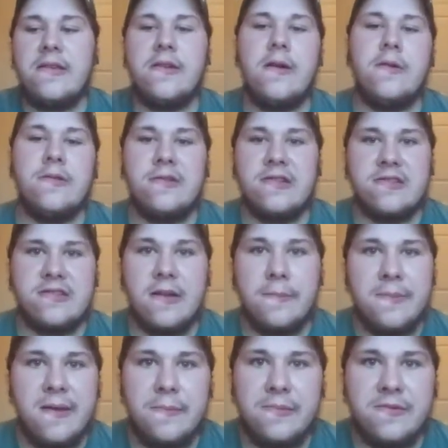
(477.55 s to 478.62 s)
because some
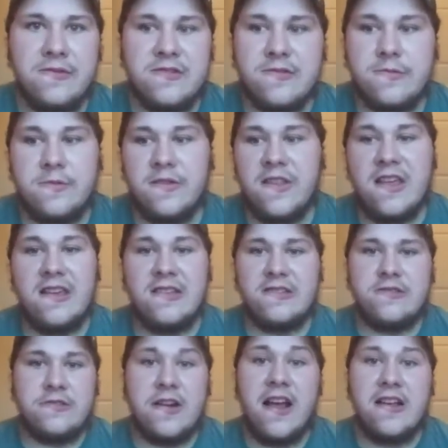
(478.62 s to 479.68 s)
people just will think
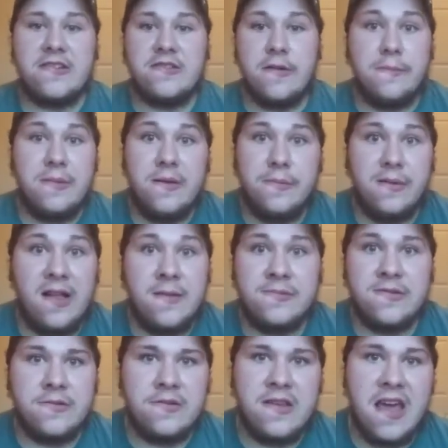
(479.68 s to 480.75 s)
it's trash. Some people
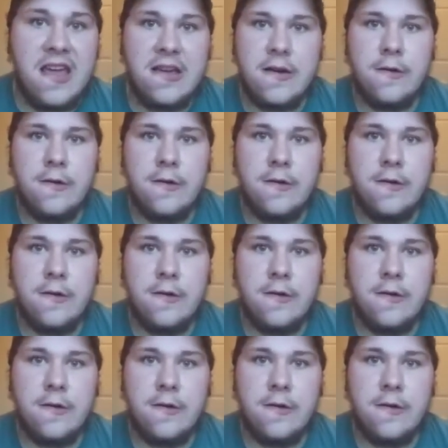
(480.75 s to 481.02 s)
absolutely hate